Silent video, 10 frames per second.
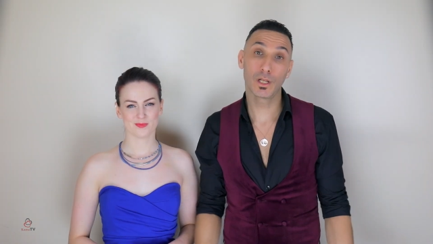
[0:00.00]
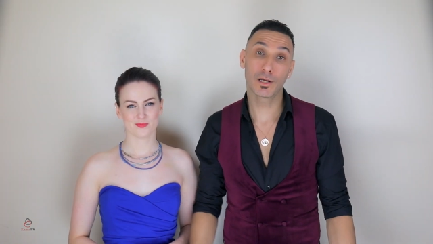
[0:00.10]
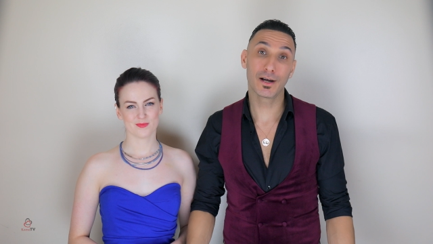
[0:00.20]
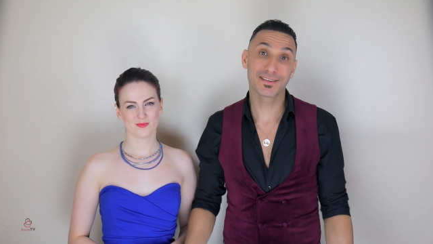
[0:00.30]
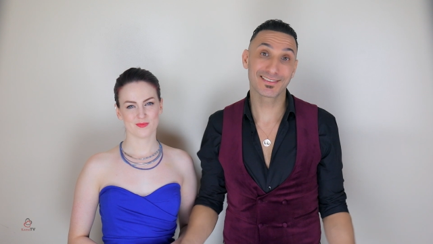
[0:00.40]

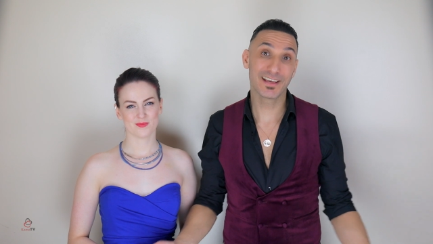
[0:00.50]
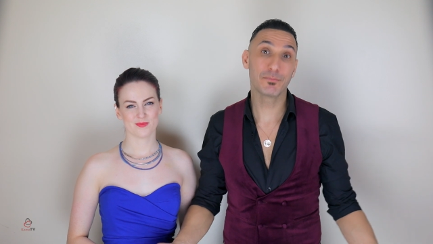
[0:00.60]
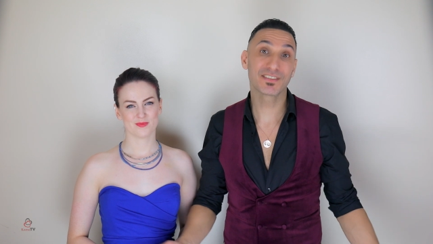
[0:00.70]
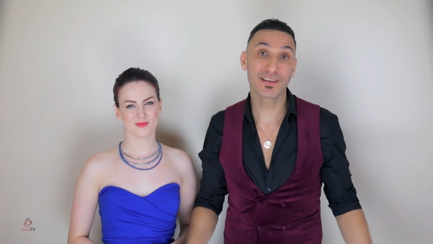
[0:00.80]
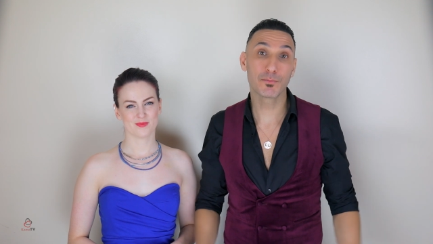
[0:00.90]
Speaker 1: Well, guys,
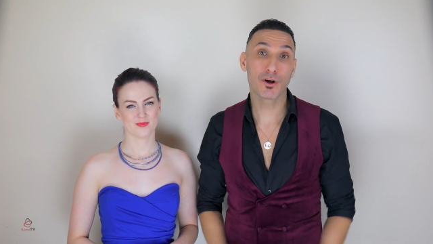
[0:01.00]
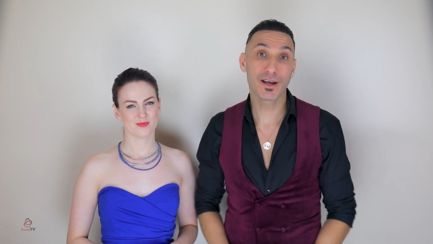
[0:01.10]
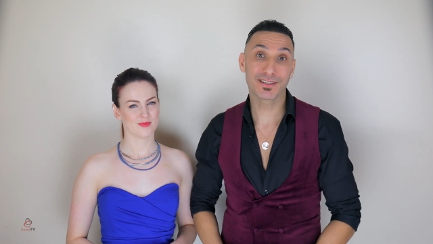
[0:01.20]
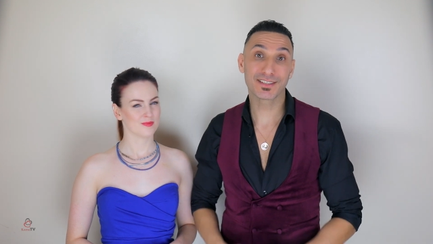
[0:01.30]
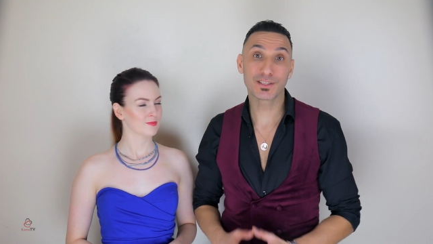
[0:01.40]
let me
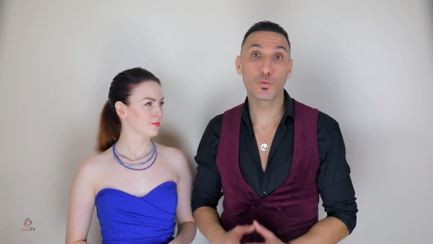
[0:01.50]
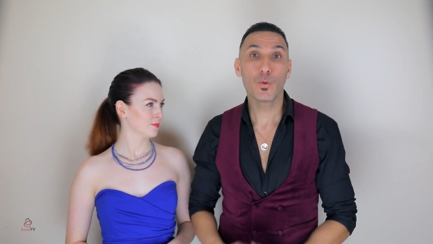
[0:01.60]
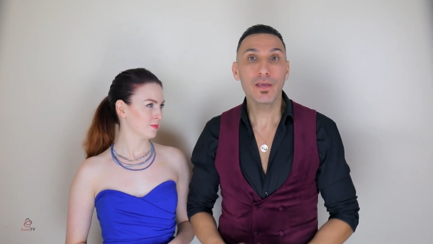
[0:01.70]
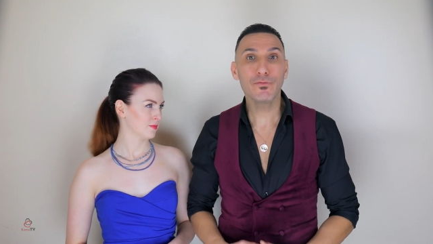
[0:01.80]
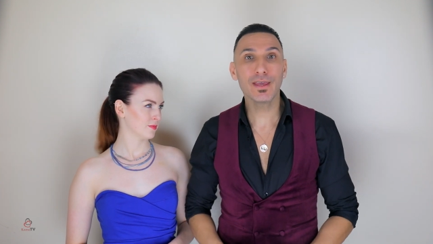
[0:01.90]
summarize it. The
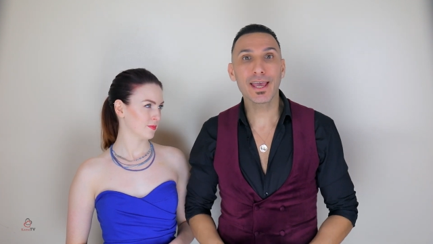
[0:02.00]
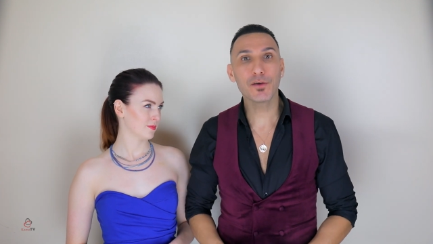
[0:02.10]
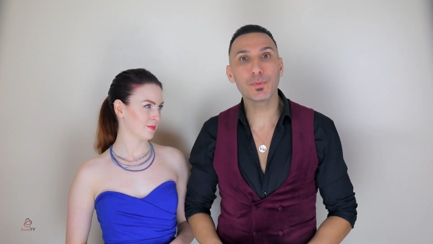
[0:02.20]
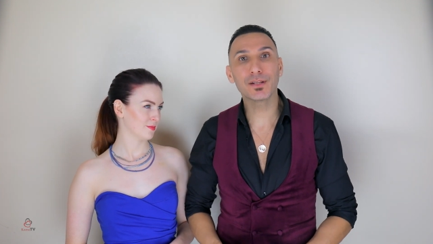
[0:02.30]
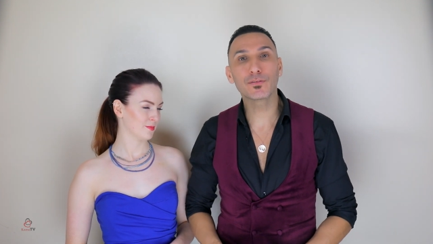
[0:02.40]
way we
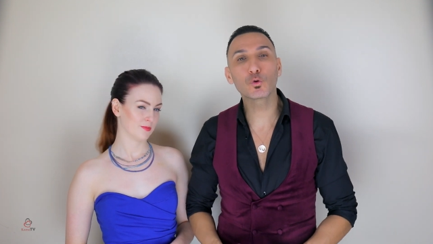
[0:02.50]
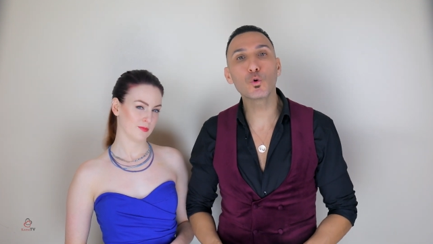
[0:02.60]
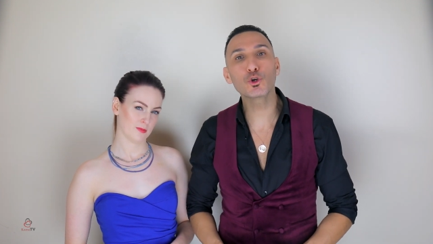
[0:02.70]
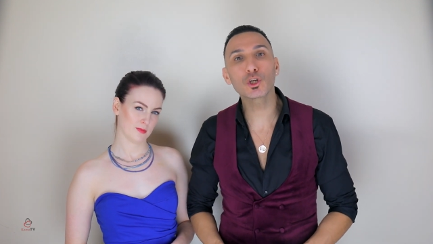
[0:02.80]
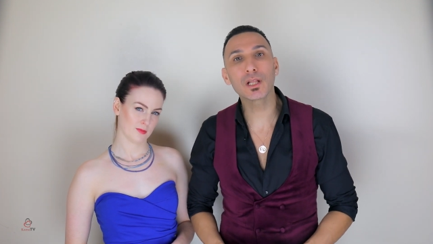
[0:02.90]
have been
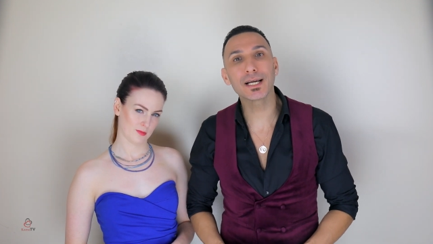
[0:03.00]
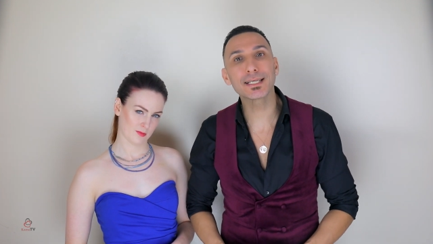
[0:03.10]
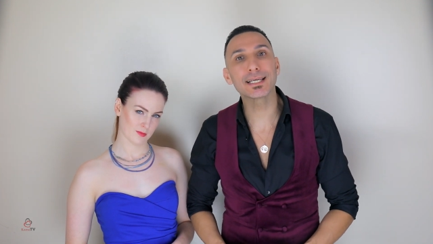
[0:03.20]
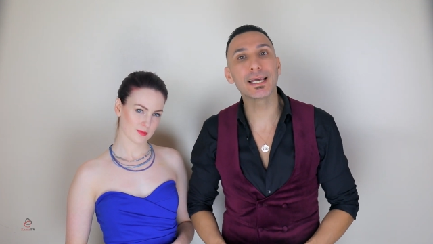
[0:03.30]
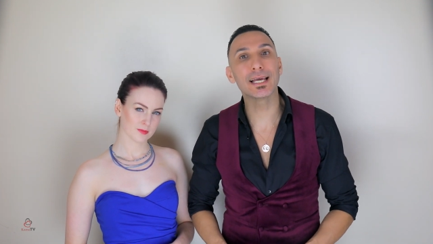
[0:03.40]

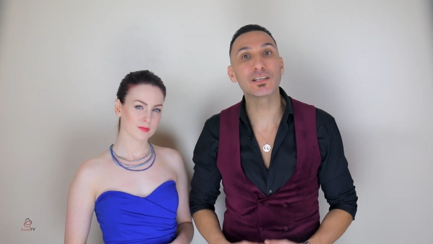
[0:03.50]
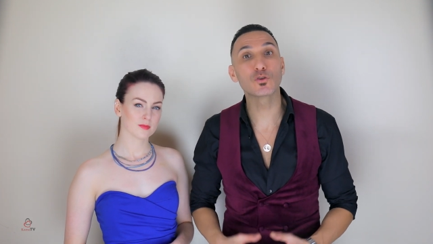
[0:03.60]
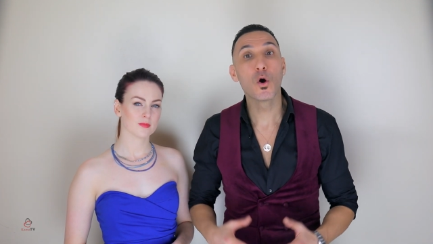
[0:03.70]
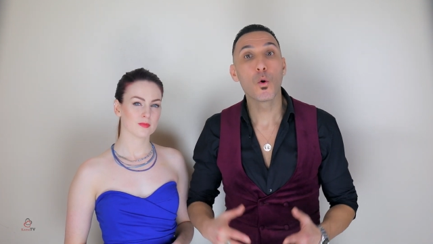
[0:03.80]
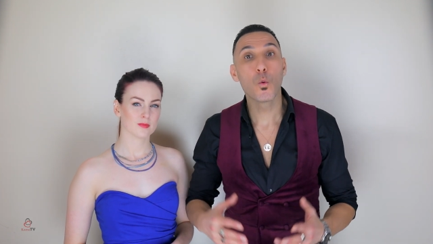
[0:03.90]
socialized
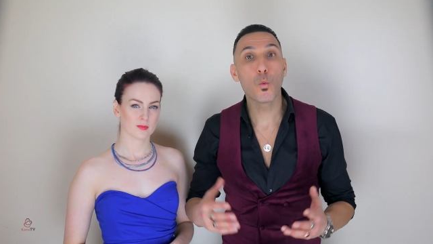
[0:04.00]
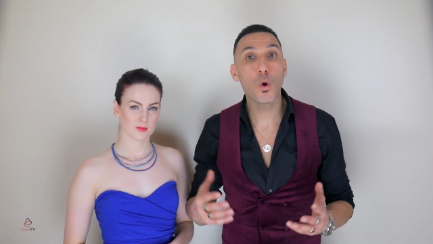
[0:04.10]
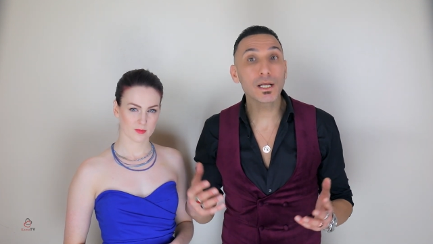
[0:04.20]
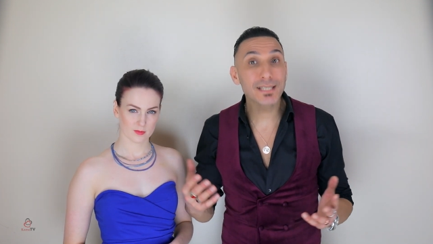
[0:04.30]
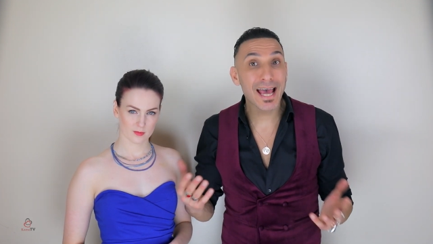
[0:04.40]
is
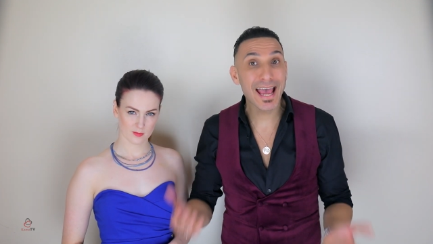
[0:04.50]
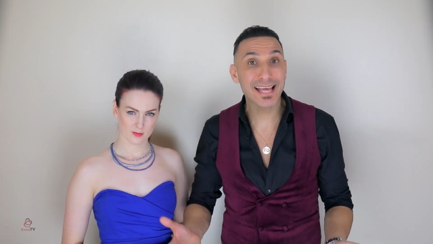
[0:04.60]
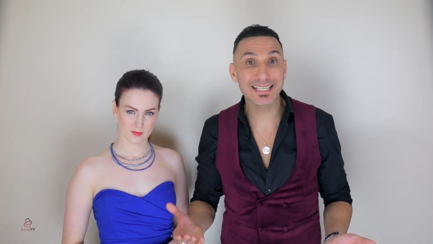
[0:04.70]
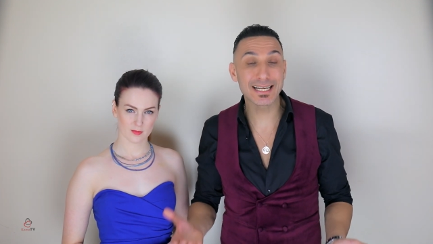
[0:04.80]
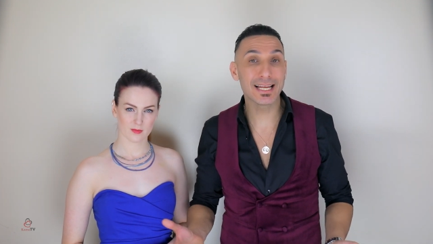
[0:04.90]
what
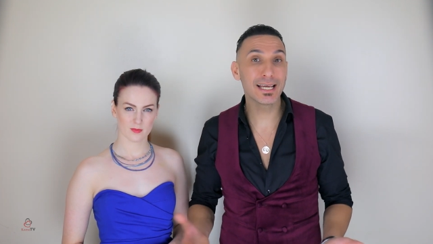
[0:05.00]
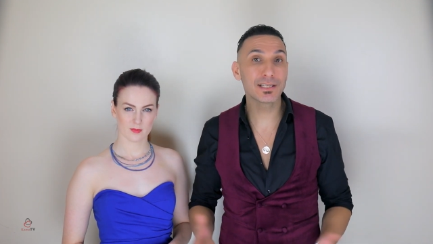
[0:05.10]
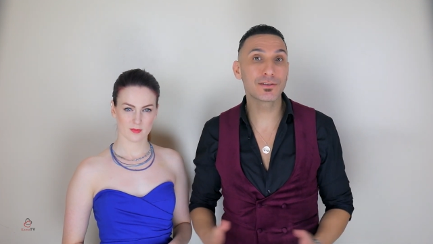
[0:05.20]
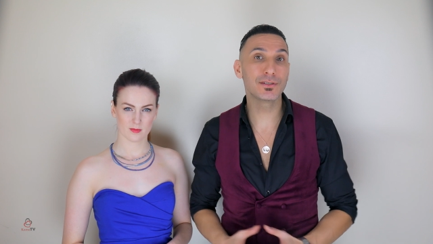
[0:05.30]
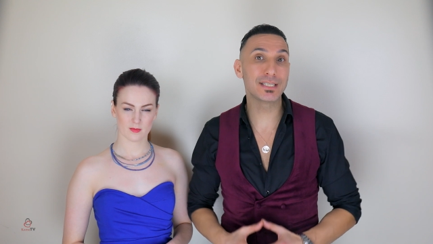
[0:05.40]
has
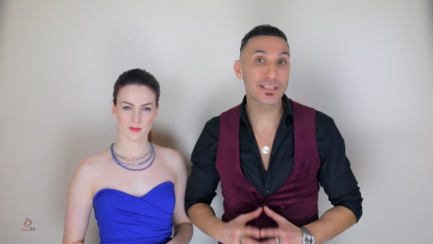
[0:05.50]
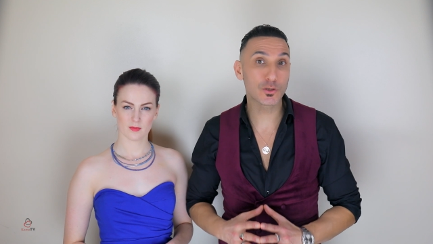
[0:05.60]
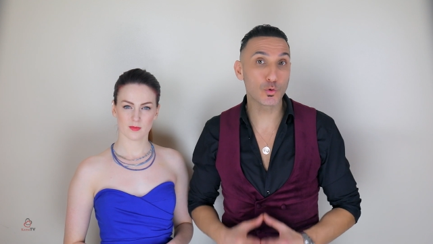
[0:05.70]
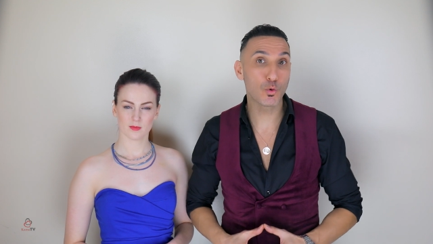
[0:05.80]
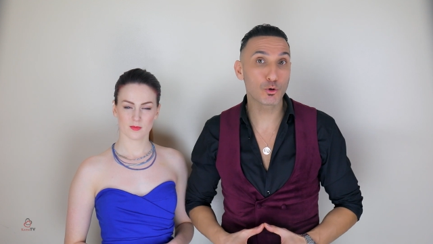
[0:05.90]
led to
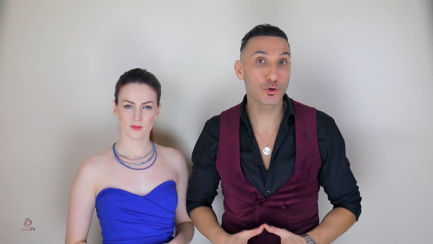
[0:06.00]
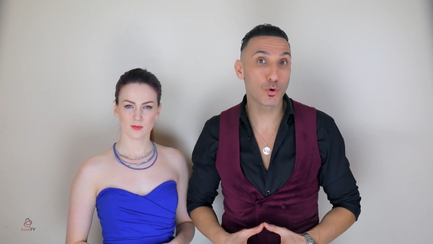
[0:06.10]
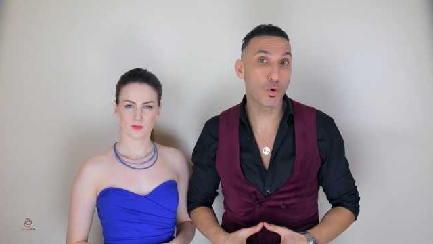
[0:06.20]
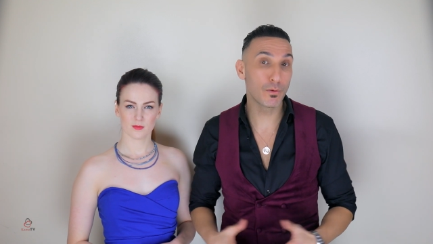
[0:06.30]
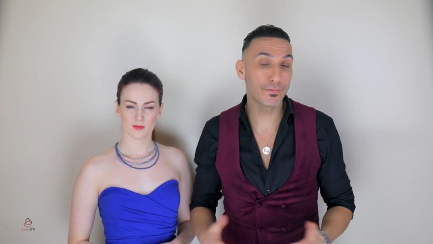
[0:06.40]
this
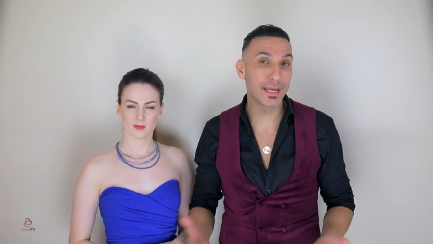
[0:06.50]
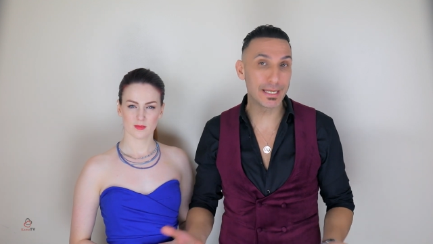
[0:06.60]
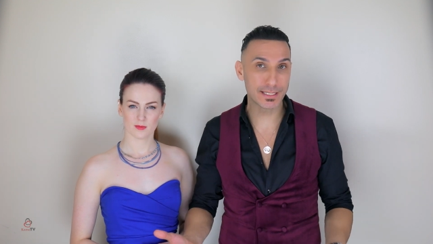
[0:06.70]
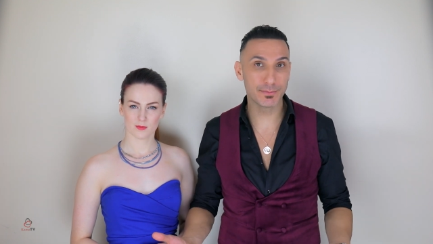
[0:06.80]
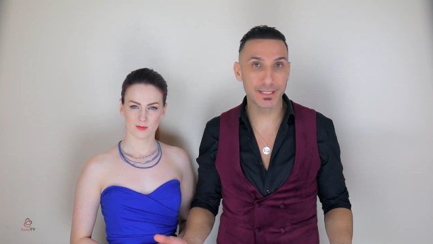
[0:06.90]
notion of
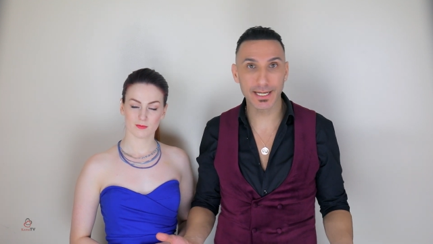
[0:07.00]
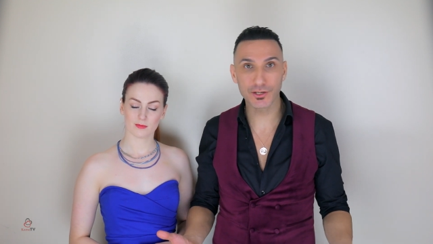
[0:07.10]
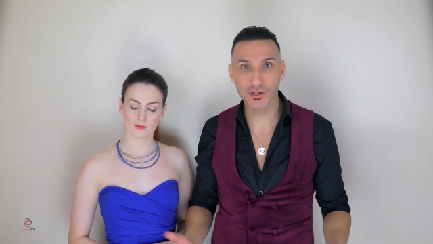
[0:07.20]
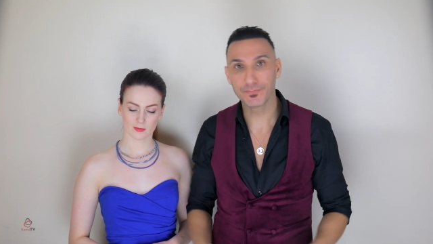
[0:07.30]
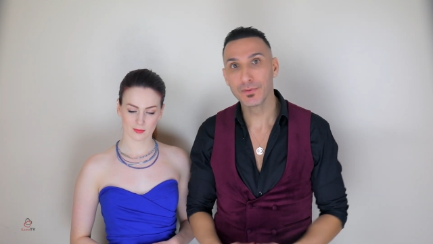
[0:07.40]

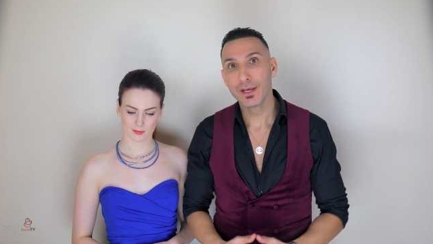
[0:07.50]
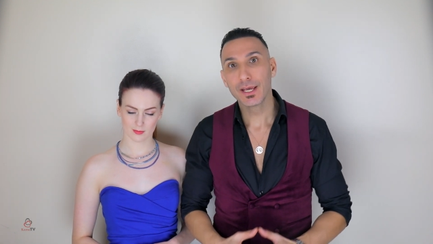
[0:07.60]
intimidation?